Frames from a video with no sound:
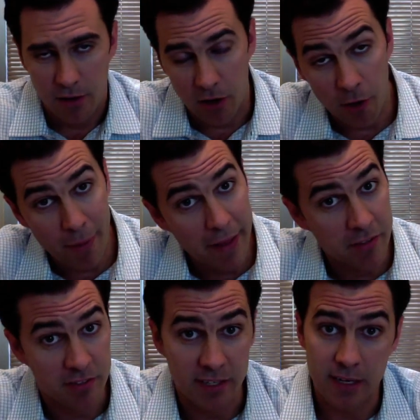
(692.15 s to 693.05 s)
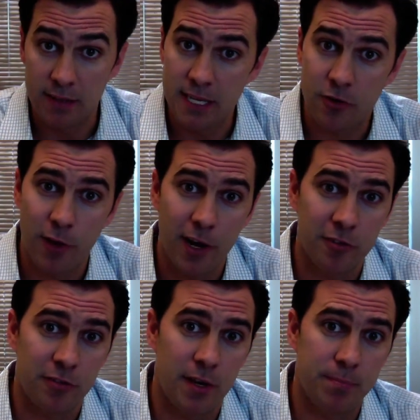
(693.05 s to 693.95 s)
All my CLE
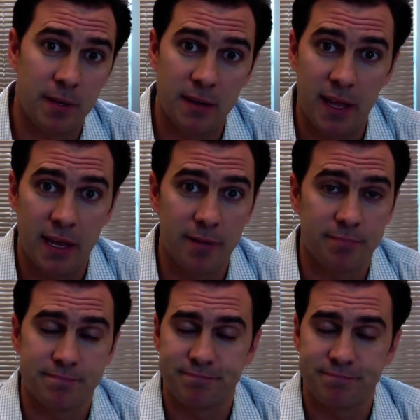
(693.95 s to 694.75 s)
credits are up to date.